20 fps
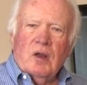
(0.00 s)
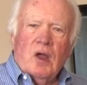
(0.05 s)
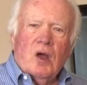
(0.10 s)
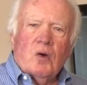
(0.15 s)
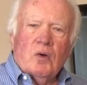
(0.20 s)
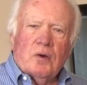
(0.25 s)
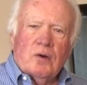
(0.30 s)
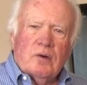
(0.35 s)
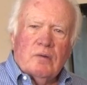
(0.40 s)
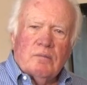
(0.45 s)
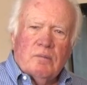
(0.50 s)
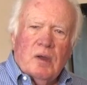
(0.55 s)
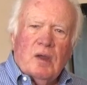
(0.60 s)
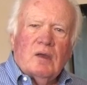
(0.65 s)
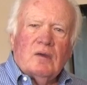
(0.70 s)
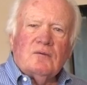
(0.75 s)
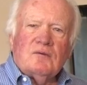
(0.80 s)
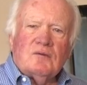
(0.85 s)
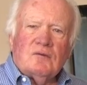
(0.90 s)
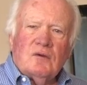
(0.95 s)
Howard,
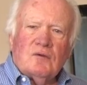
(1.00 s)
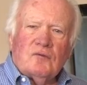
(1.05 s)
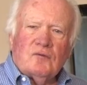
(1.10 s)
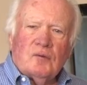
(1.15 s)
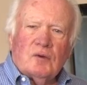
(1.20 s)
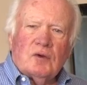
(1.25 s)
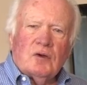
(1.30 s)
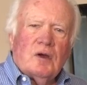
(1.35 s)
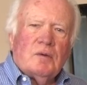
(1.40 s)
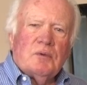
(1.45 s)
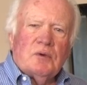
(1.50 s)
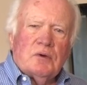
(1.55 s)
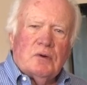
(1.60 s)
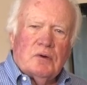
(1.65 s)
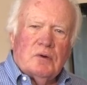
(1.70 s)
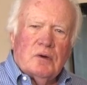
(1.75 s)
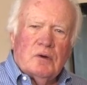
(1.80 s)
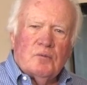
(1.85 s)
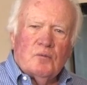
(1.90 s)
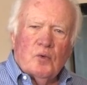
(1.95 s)
past district
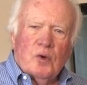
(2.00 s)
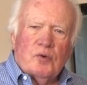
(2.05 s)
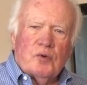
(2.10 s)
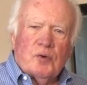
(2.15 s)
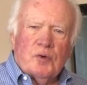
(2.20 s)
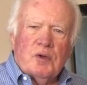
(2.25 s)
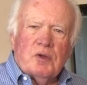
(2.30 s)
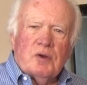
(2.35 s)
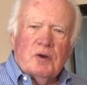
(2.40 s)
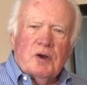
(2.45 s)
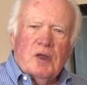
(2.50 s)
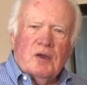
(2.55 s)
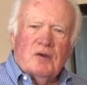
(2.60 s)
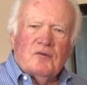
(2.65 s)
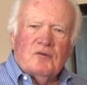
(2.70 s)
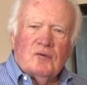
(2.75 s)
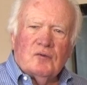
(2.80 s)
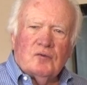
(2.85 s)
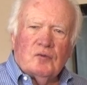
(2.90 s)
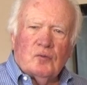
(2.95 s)
governor and Rotary
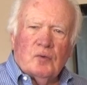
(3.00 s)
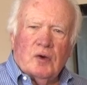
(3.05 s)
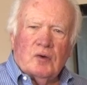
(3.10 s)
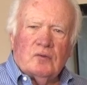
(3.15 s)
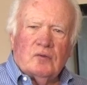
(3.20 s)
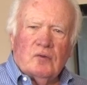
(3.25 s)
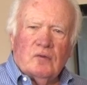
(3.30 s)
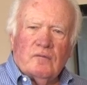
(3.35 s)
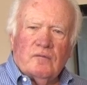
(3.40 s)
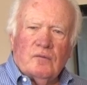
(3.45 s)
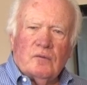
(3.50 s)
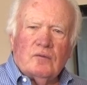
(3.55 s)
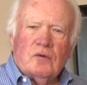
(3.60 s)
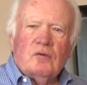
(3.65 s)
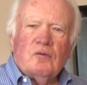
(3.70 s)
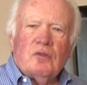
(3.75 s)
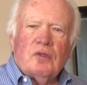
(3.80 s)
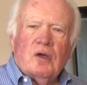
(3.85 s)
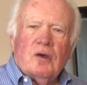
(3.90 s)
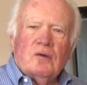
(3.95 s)
International director for
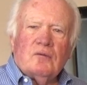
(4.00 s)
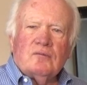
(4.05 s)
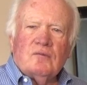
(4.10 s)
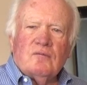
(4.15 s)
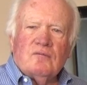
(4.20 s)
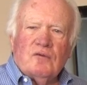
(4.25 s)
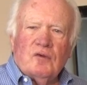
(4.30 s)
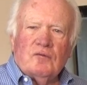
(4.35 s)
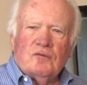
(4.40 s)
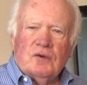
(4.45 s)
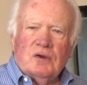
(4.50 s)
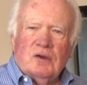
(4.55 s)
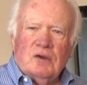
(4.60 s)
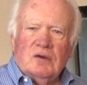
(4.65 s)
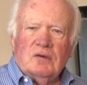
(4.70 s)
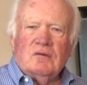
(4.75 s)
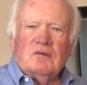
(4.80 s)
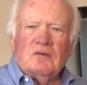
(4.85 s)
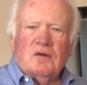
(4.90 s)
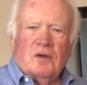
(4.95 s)

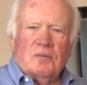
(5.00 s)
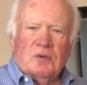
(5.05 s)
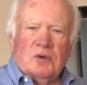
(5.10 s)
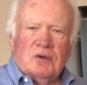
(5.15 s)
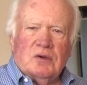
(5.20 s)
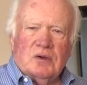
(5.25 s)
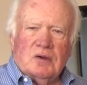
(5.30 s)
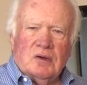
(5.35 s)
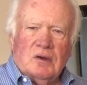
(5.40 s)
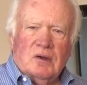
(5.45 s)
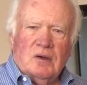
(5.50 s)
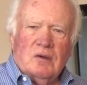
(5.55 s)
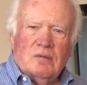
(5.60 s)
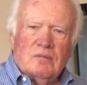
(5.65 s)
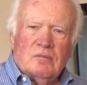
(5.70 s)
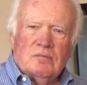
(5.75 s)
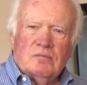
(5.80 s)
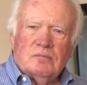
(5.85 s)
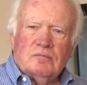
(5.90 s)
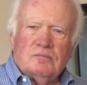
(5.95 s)
2015 17.
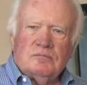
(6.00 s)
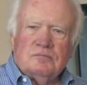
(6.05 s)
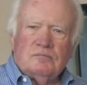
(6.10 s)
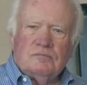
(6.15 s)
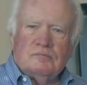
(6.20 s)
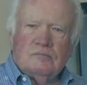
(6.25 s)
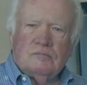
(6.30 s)
I've worked with